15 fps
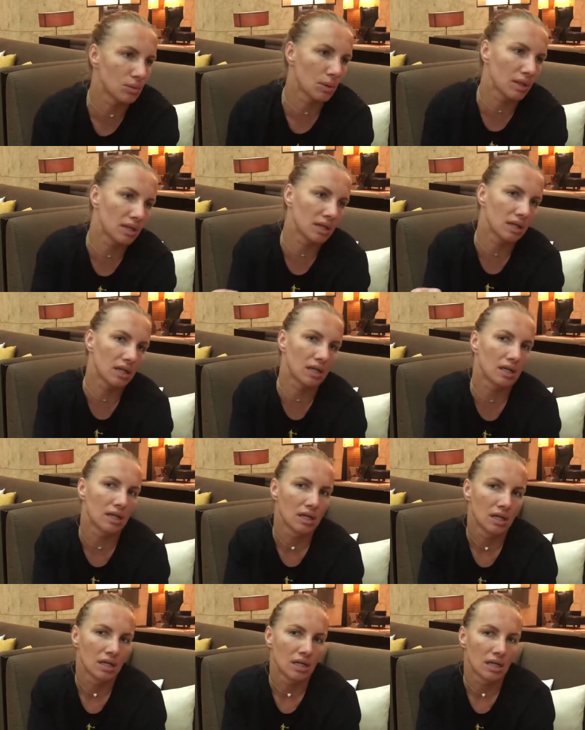went there.
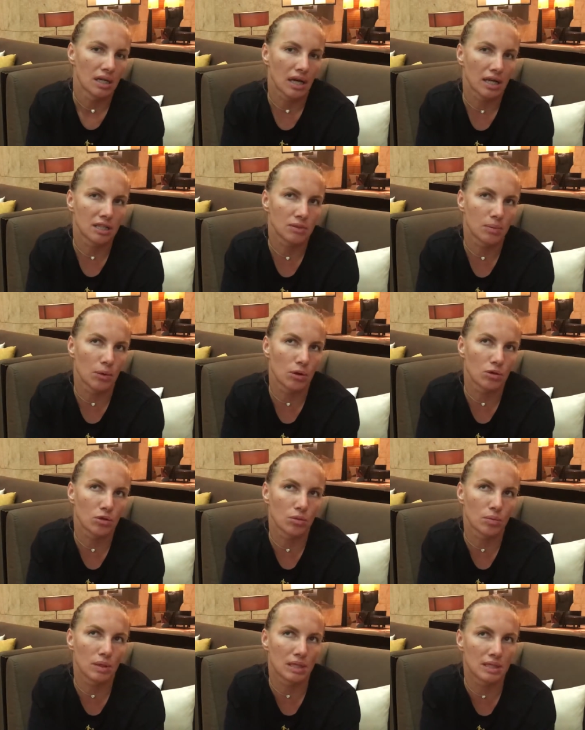I spoke
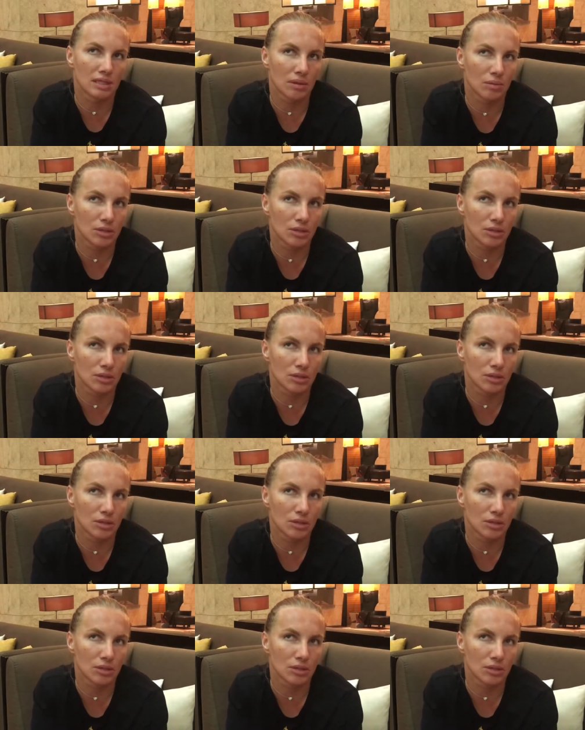to Belinda